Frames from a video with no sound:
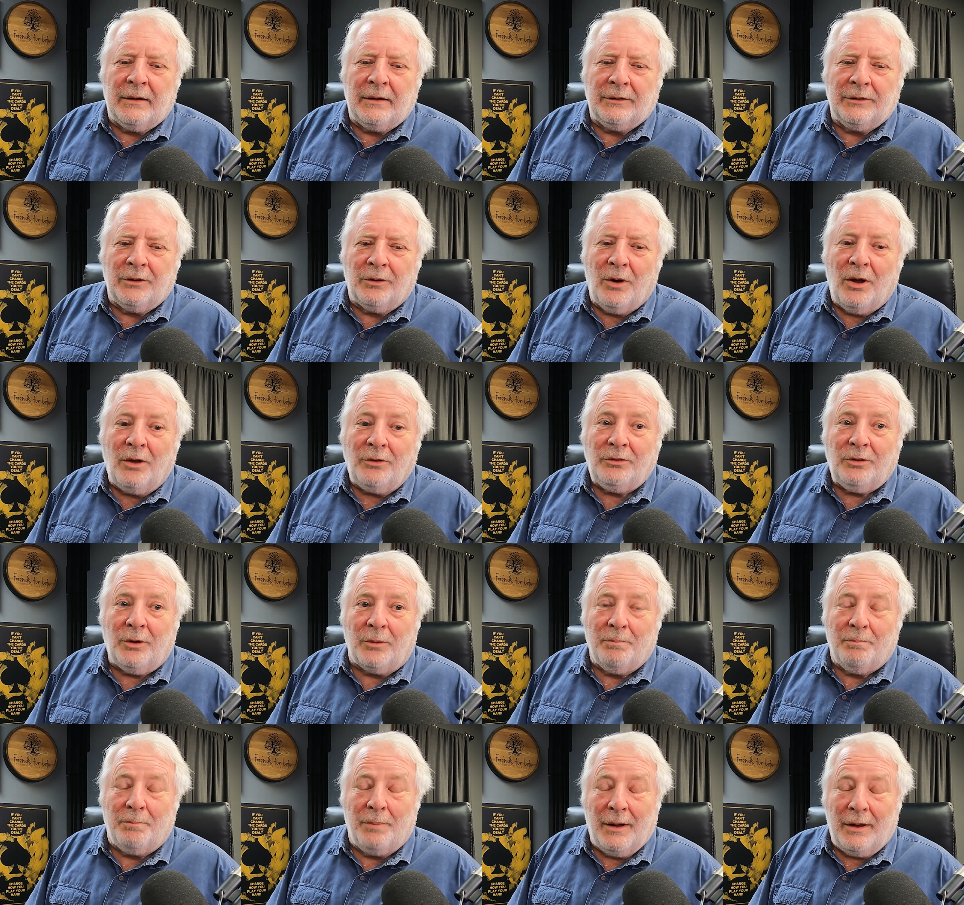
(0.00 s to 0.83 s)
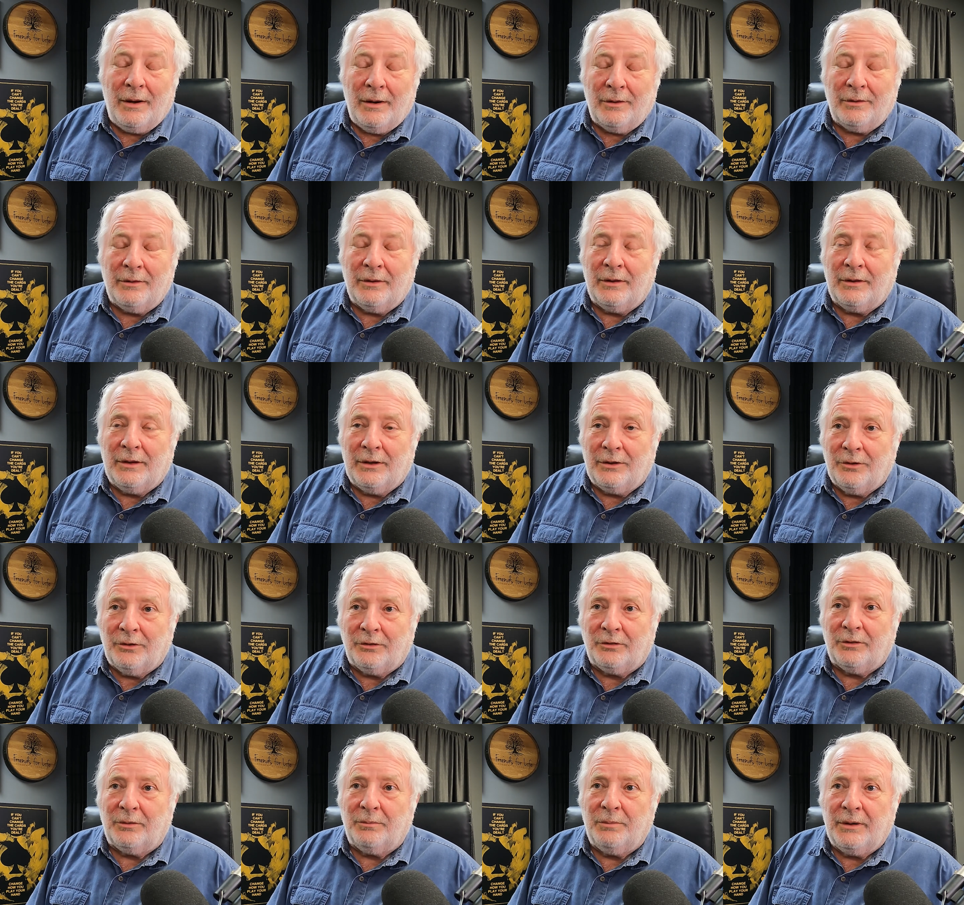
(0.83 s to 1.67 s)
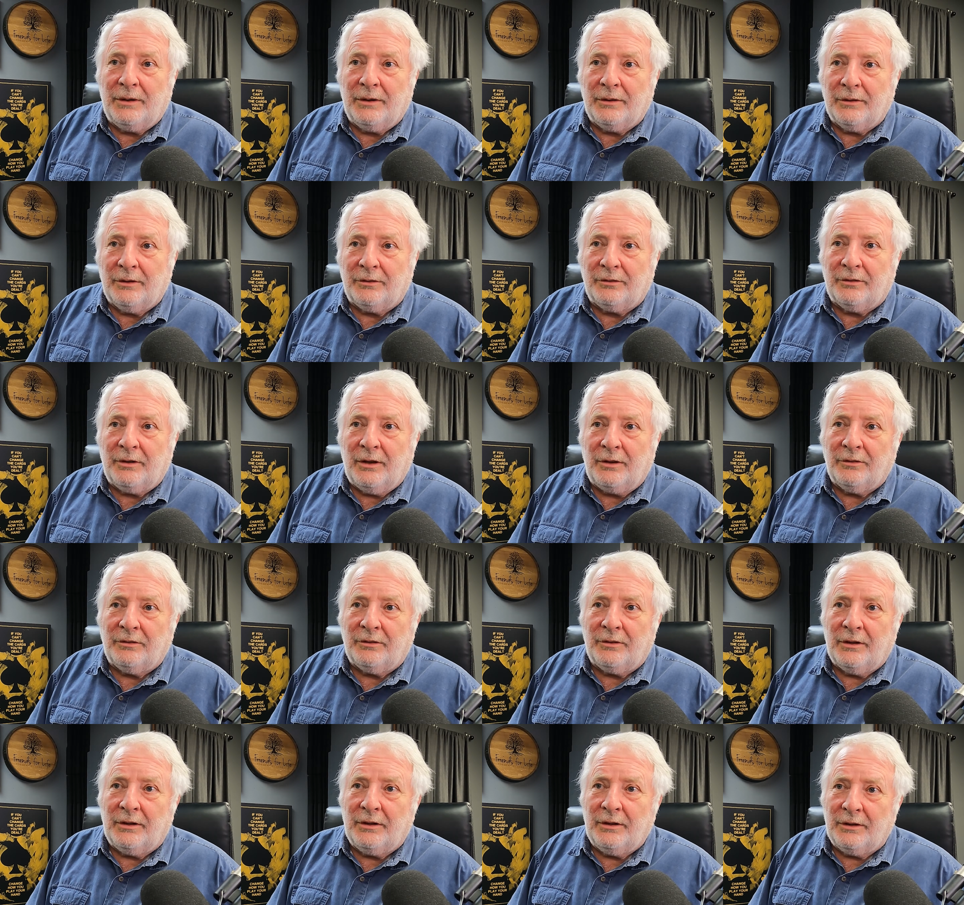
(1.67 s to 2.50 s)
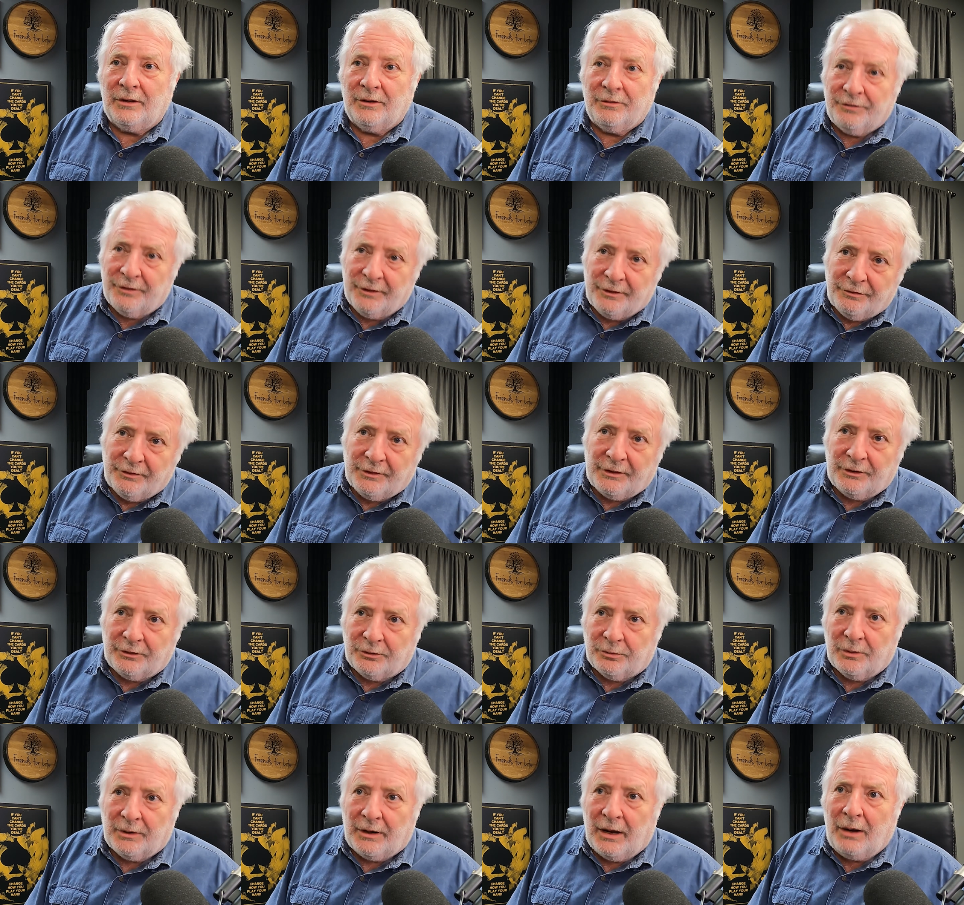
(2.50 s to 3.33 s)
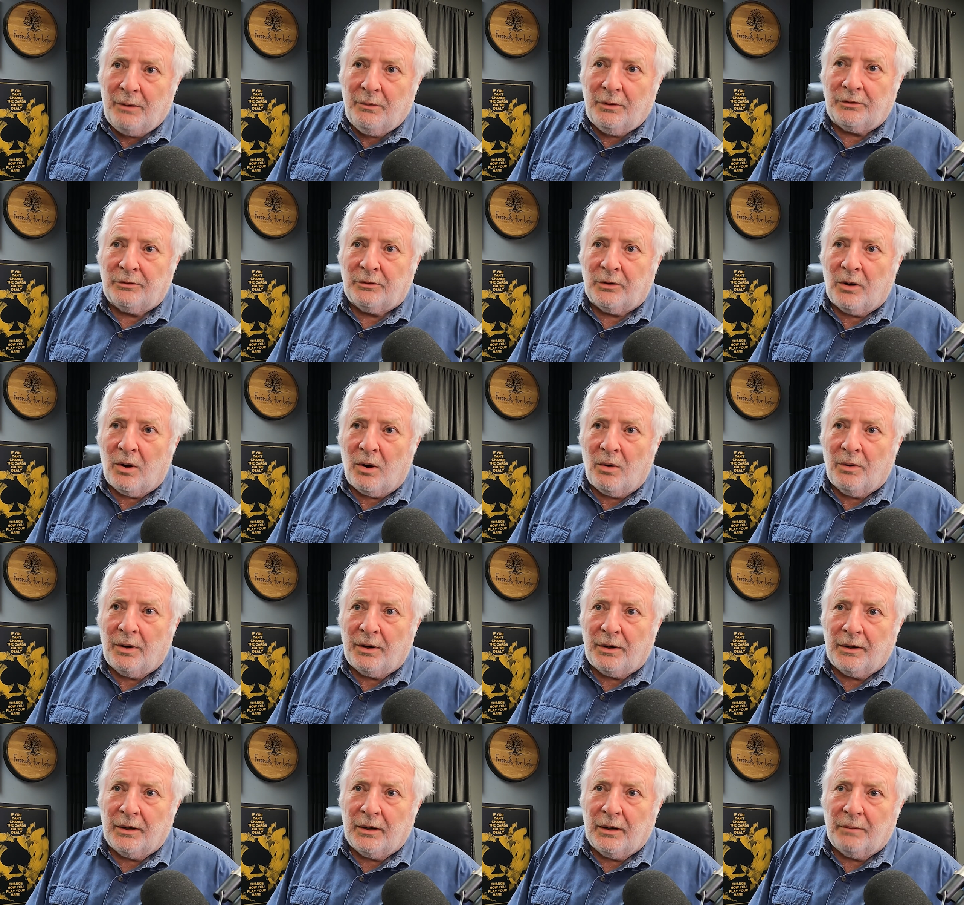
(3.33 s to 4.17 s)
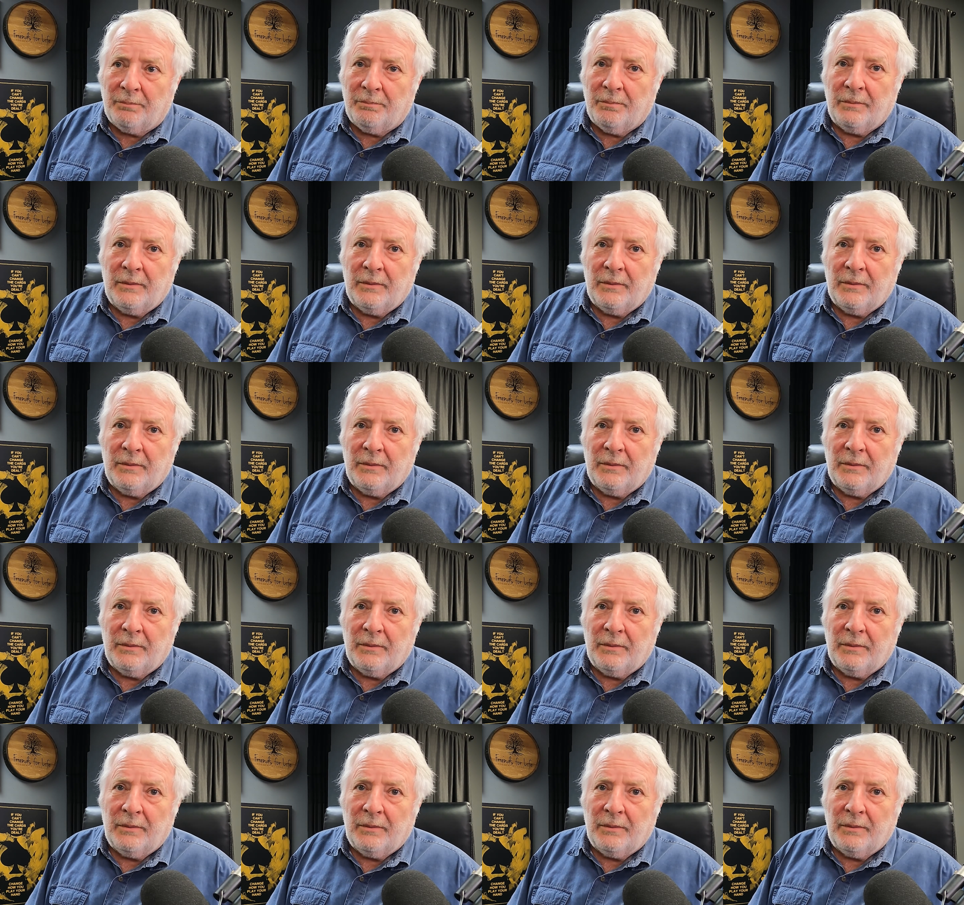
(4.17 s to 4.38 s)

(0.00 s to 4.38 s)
they're also better than they used to be in the sense that in the 50s when I was growing up,